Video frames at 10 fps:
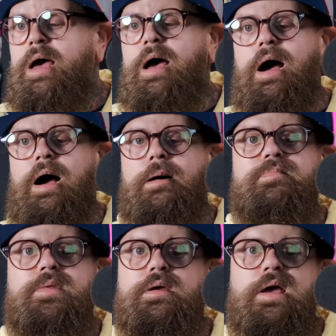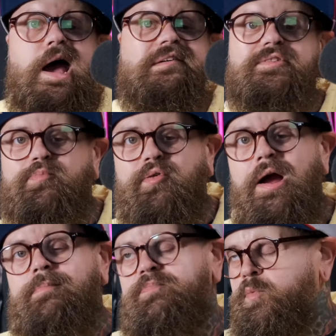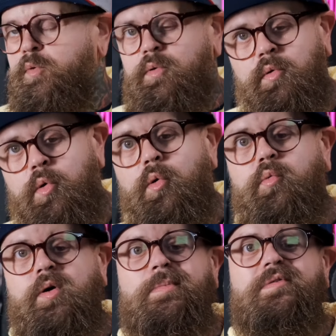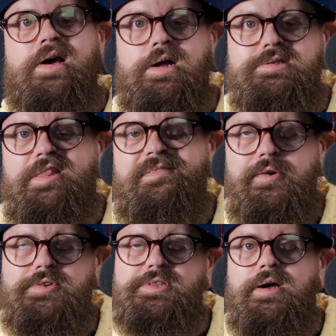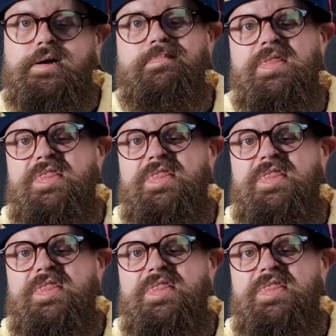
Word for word: Um, after prep, cool, we're moving on to the first look.